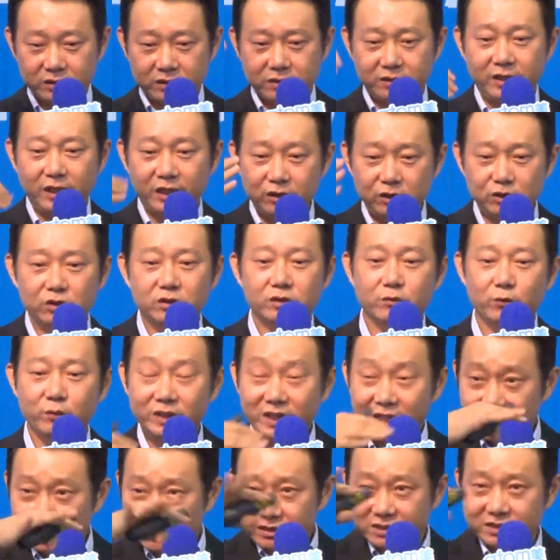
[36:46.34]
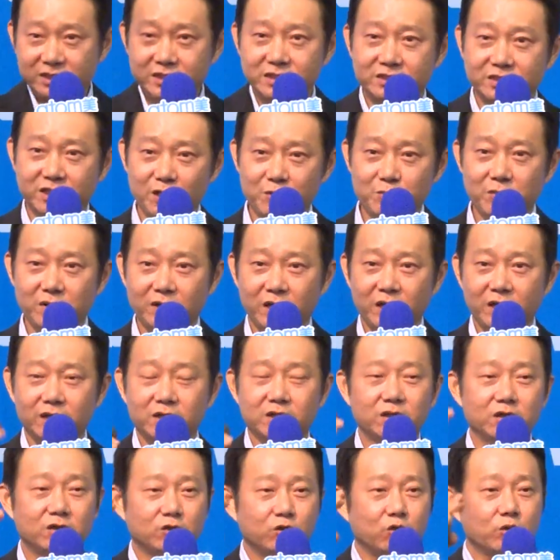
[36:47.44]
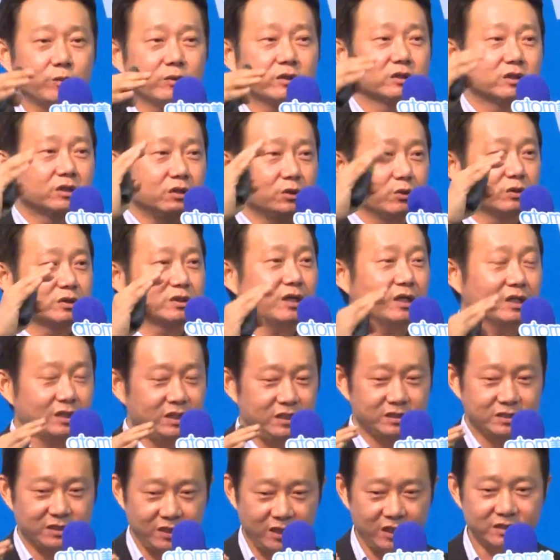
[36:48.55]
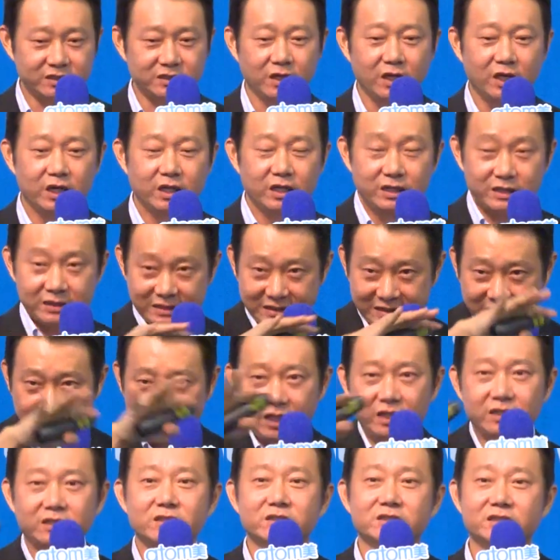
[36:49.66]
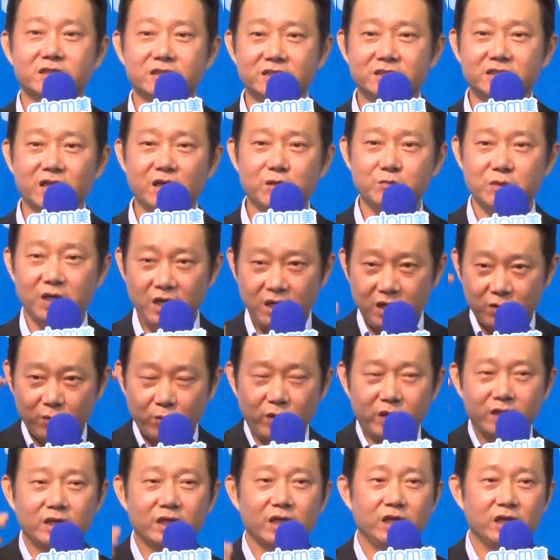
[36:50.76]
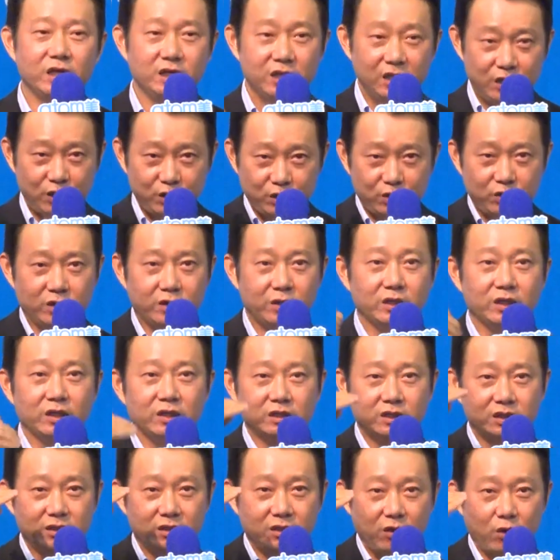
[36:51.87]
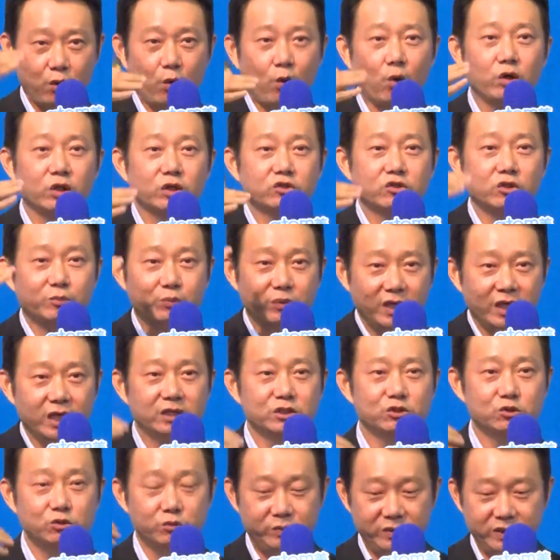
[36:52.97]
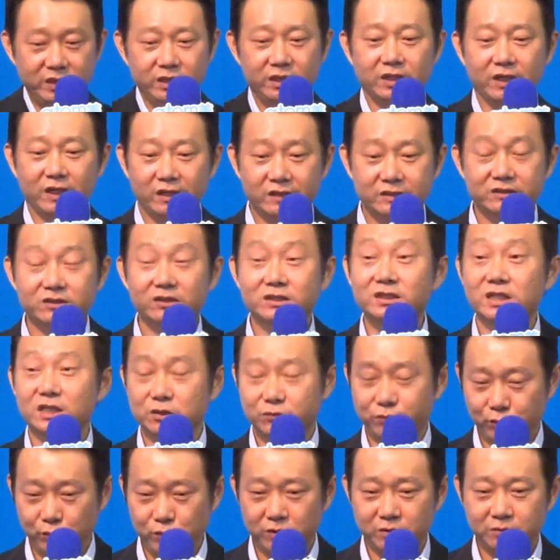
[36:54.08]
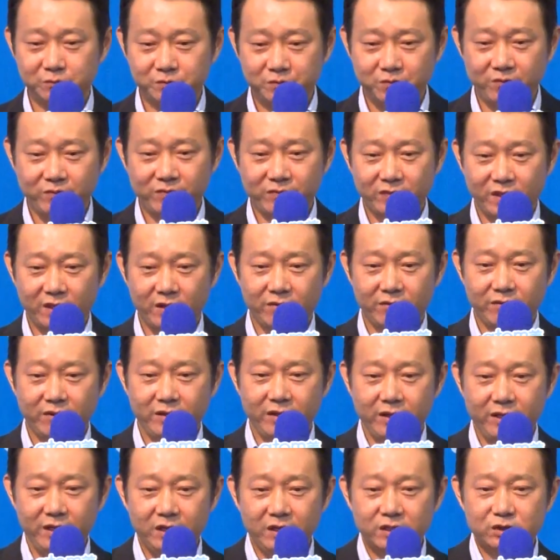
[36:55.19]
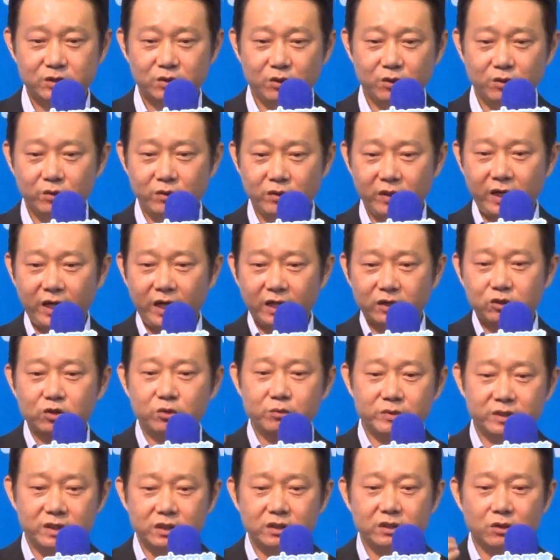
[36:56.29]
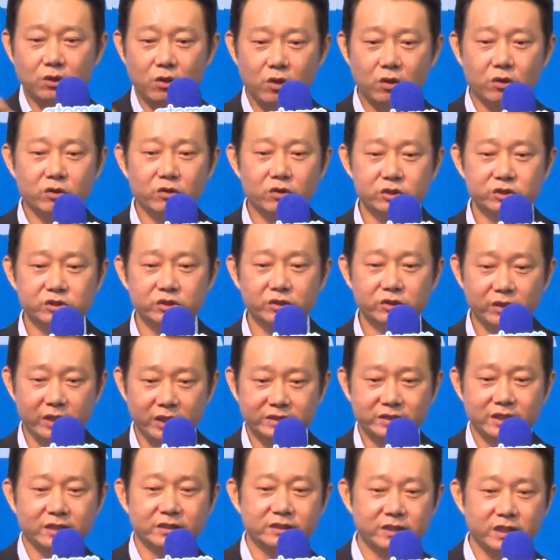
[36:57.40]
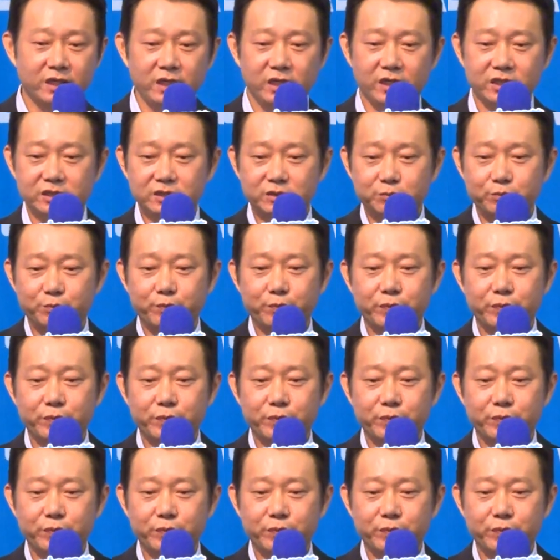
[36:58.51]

Then within the system, like Robert Kiyosaki says, stay in the system. One day, according to your plan, you'll be successful. So Atomy core culture, as I say, is